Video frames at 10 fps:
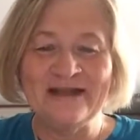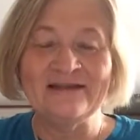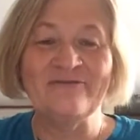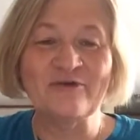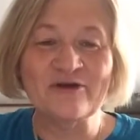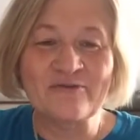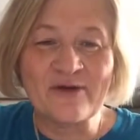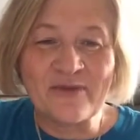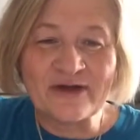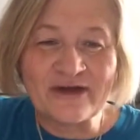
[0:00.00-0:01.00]
Love
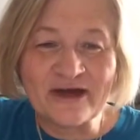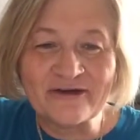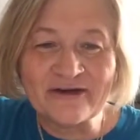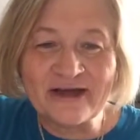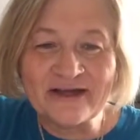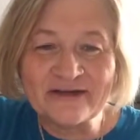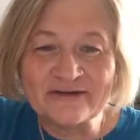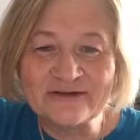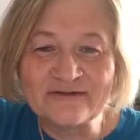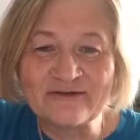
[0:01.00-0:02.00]
bergamot. My daughter and I
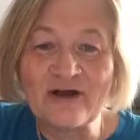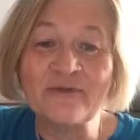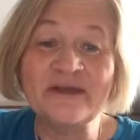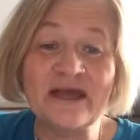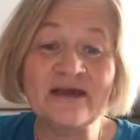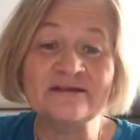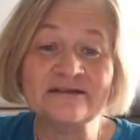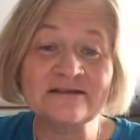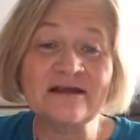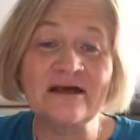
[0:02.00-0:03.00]
use it for calming. Yes,